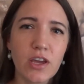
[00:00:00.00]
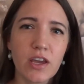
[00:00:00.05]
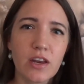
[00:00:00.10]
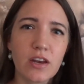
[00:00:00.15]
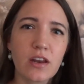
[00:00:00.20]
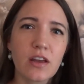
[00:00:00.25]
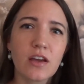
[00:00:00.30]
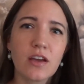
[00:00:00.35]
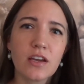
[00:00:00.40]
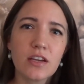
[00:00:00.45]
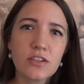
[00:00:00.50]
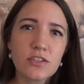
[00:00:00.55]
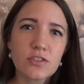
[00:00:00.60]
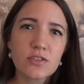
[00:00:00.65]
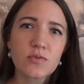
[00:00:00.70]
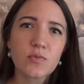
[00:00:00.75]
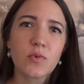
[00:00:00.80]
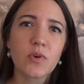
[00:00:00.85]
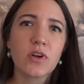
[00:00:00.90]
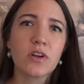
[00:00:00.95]
and I
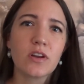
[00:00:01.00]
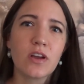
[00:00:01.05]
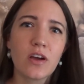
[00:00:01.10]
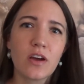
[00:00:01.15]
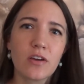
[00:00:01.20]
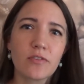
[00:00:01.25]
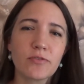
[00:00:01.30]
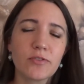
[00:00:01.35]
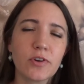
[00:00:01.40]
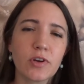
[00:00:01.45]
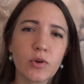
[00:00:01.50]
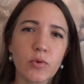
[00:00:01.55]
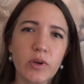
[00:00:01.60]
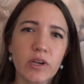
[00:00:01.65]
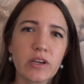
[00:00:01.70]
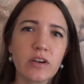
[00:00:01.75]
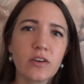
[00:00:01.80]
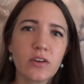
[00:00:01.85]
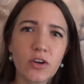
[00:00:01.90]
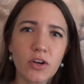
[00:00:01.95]
just want to offer a
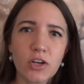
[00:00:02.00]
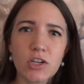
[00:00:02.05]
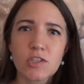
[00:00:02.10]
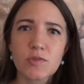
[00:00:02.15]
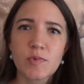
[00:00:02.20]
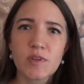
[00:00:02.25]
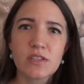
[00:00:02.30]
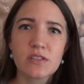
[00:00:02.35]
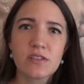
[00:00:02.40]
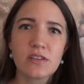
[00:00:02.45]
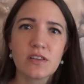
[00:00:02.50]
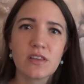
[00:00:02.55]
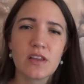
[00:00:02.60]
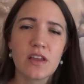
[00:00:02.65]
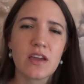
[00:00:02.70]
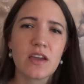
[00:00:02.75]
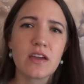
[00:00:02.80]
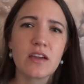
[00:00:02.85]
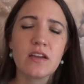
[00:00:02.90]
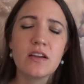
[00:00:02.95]
quick encouragement
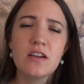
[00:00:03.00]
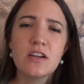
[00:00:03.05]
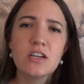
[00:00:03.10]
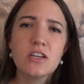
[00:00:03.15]
today